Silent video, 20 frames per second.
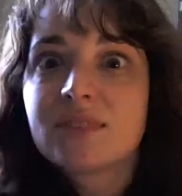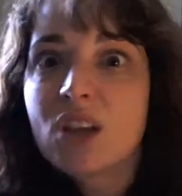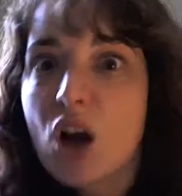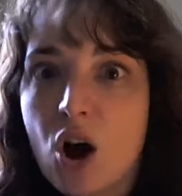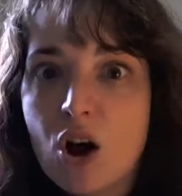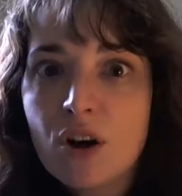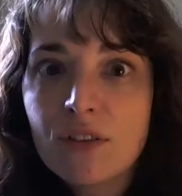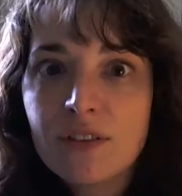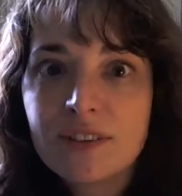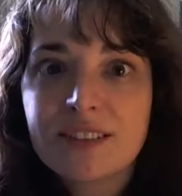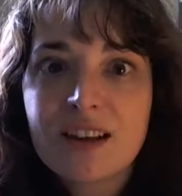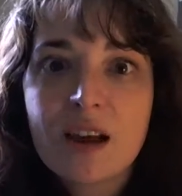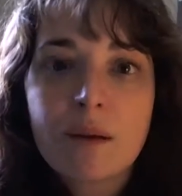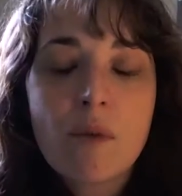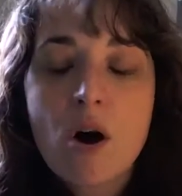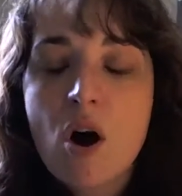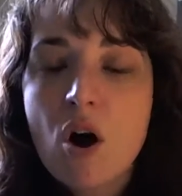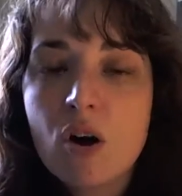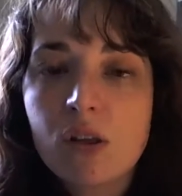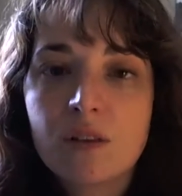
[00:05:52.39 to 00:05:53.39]
all the time,
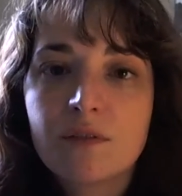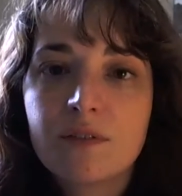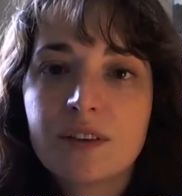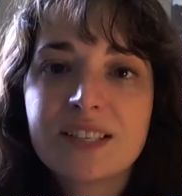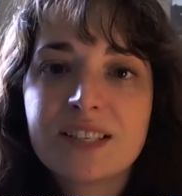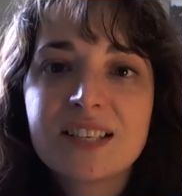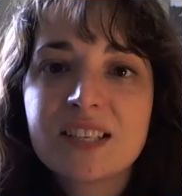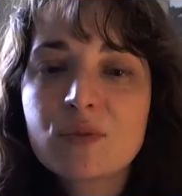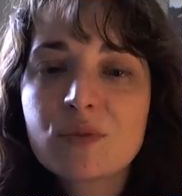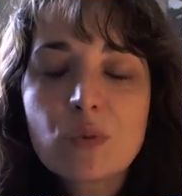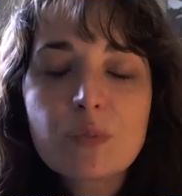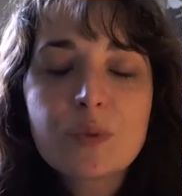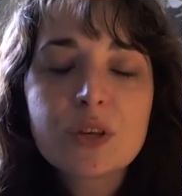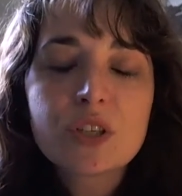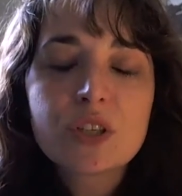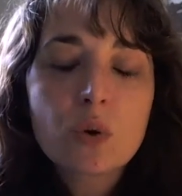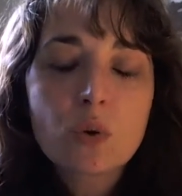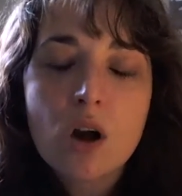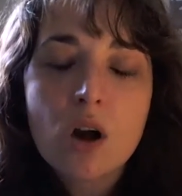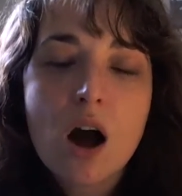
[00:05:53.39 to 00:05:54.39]
all of us. This will be
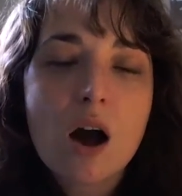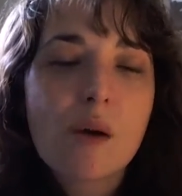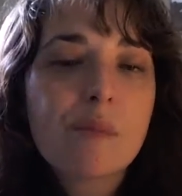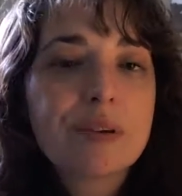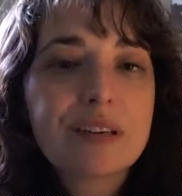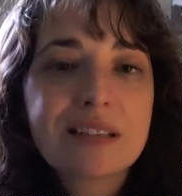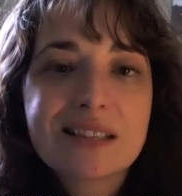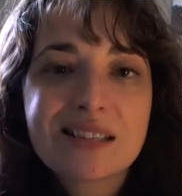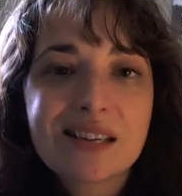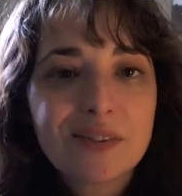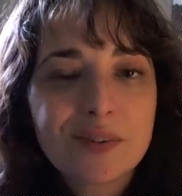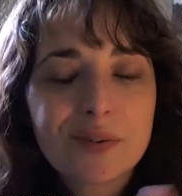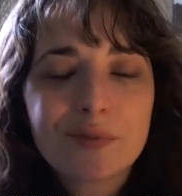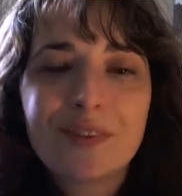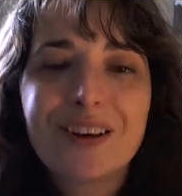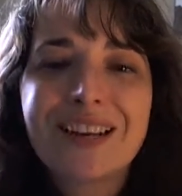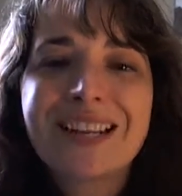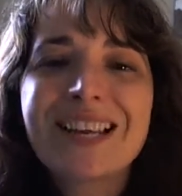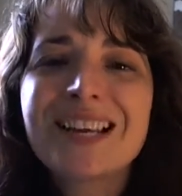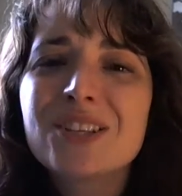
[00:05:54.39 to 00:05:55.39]
so common, it's not even
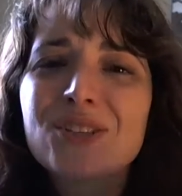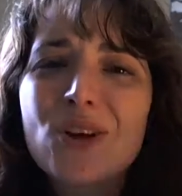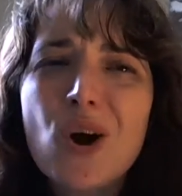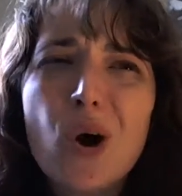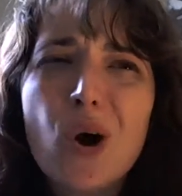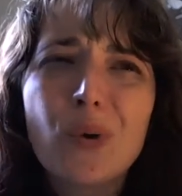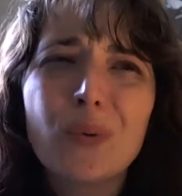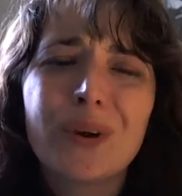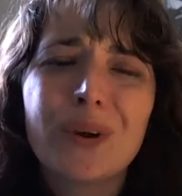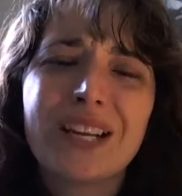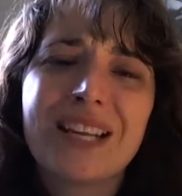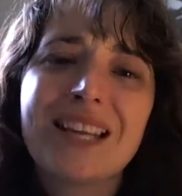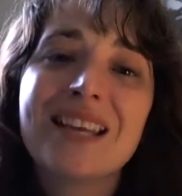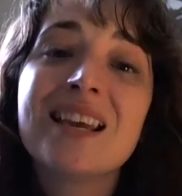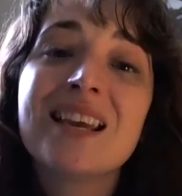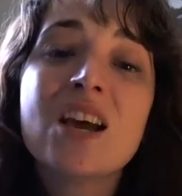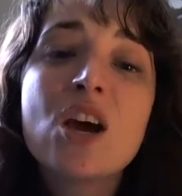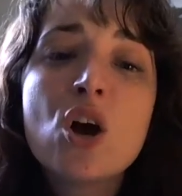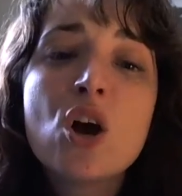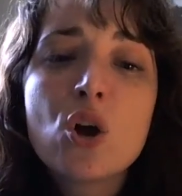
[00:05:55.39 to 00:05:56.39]
funny. It's
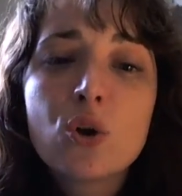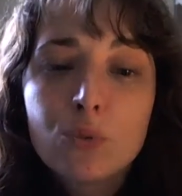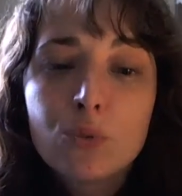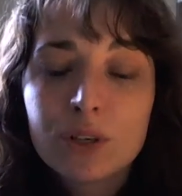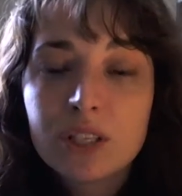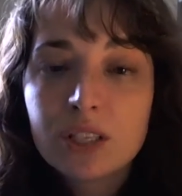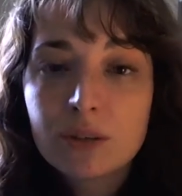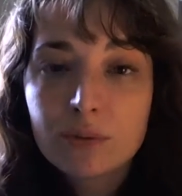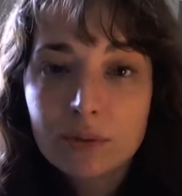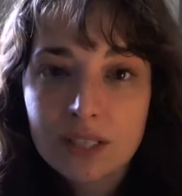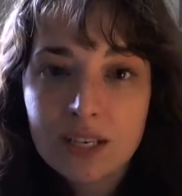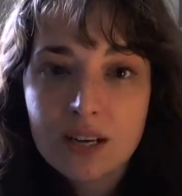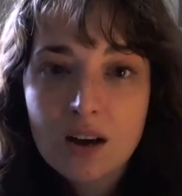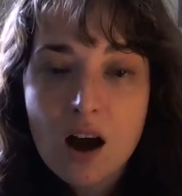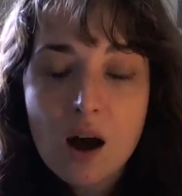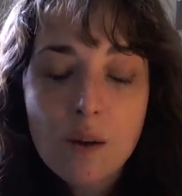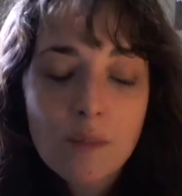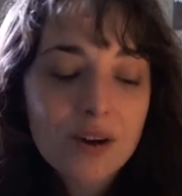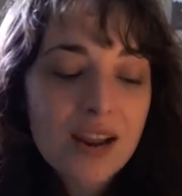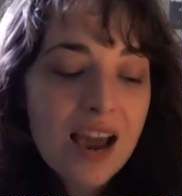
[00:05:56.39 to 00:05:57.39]
already really, really
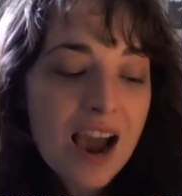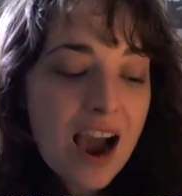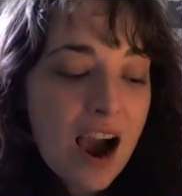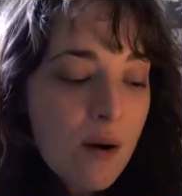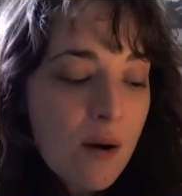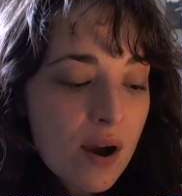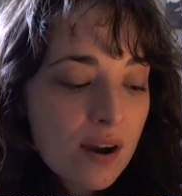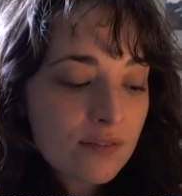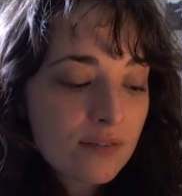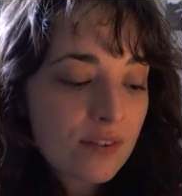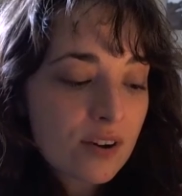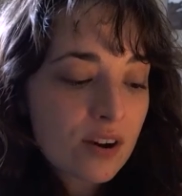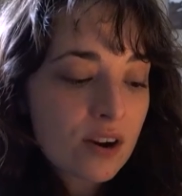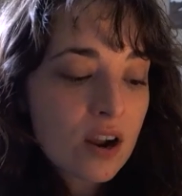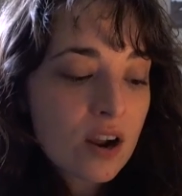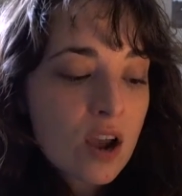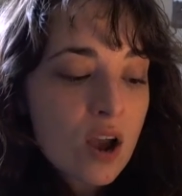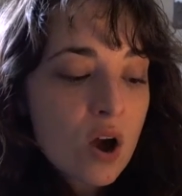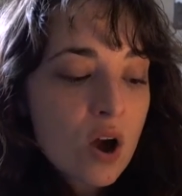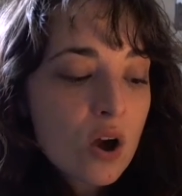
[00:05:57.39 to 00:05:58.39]
common. However,
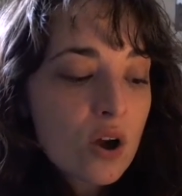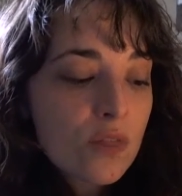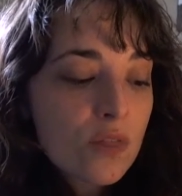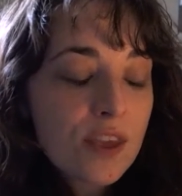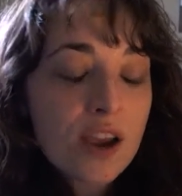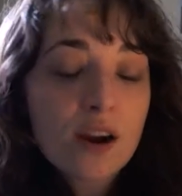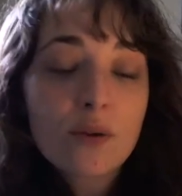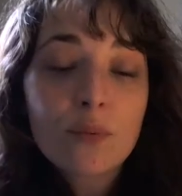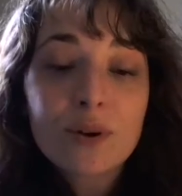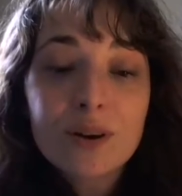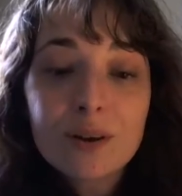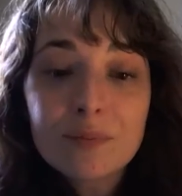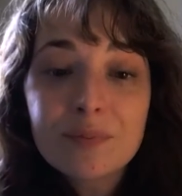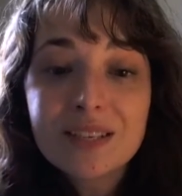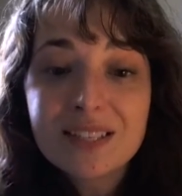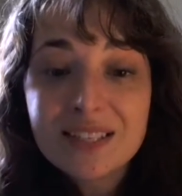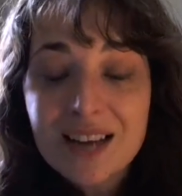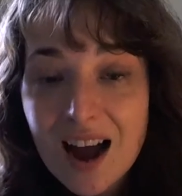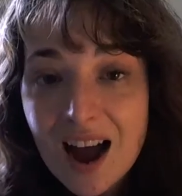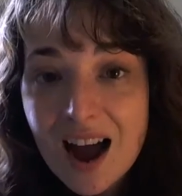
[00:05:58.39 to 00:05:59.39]
there will
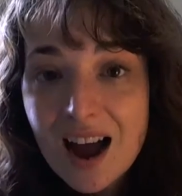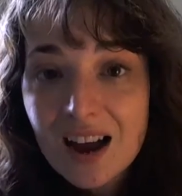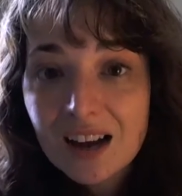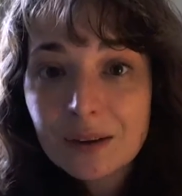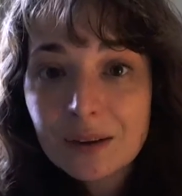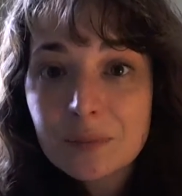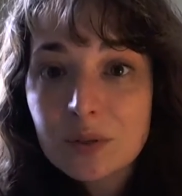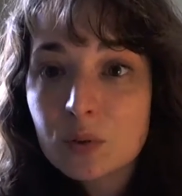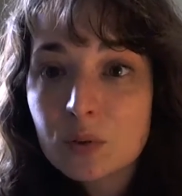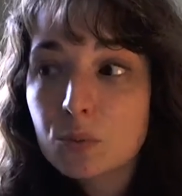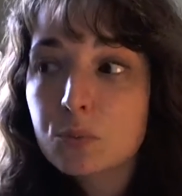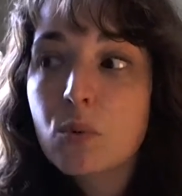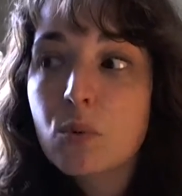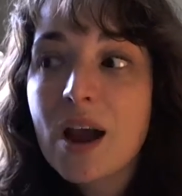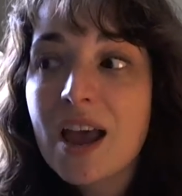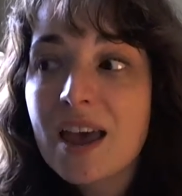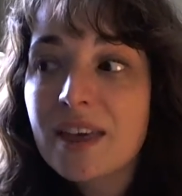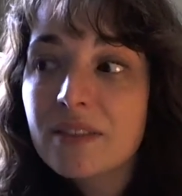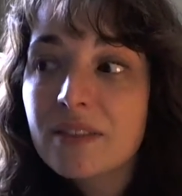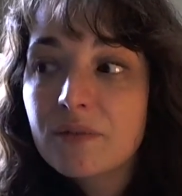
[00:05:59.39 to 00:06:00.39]
be times
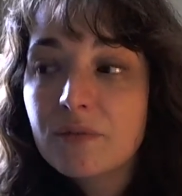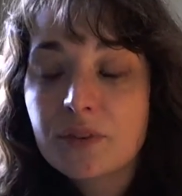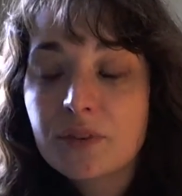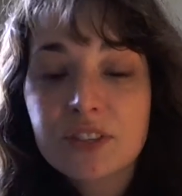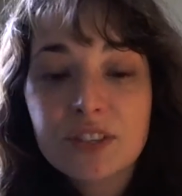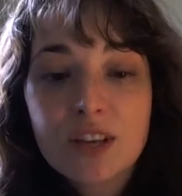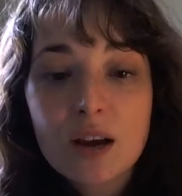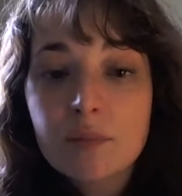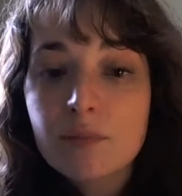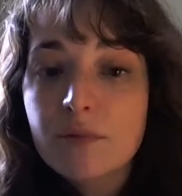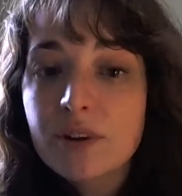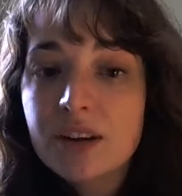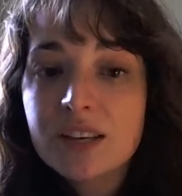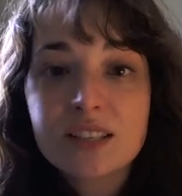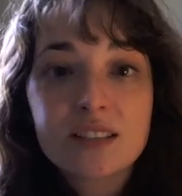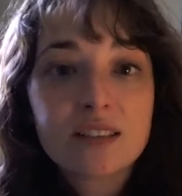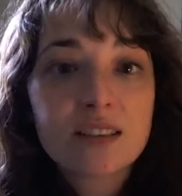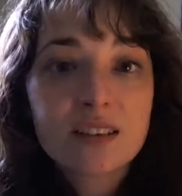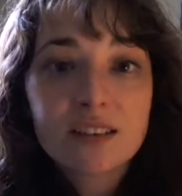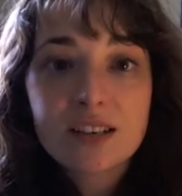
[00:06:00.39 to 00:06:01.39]
when for some
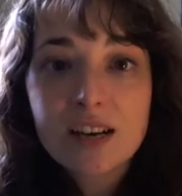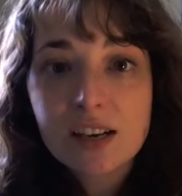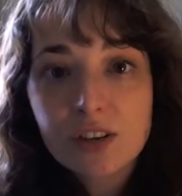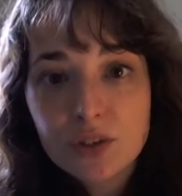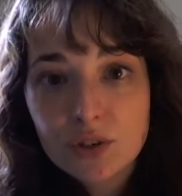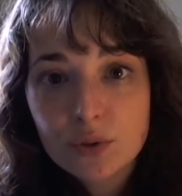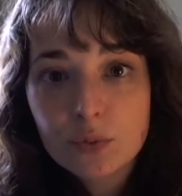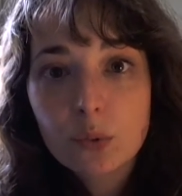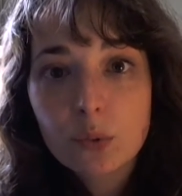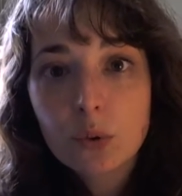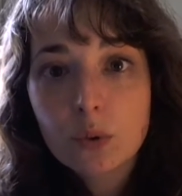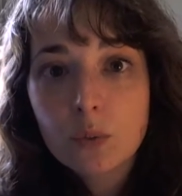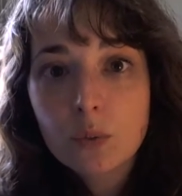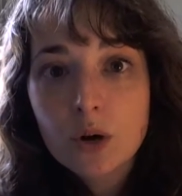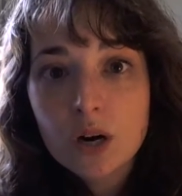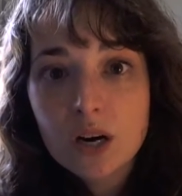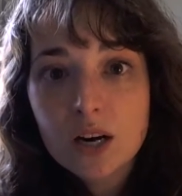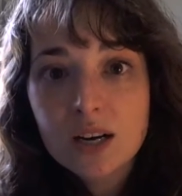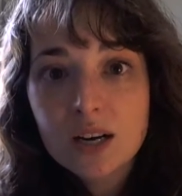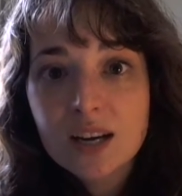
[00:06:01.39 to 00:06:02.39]
reason the connection won't
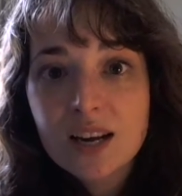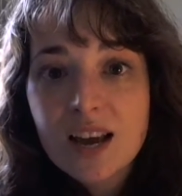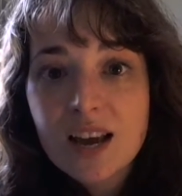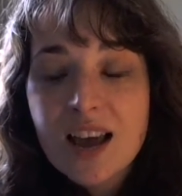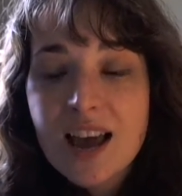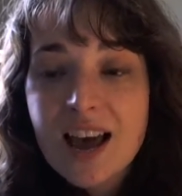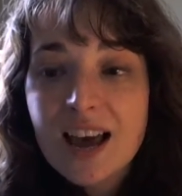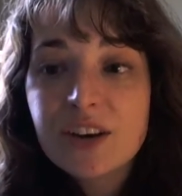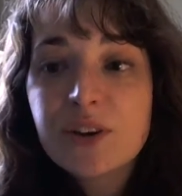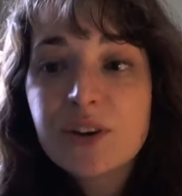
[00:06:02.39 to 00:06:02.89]
work and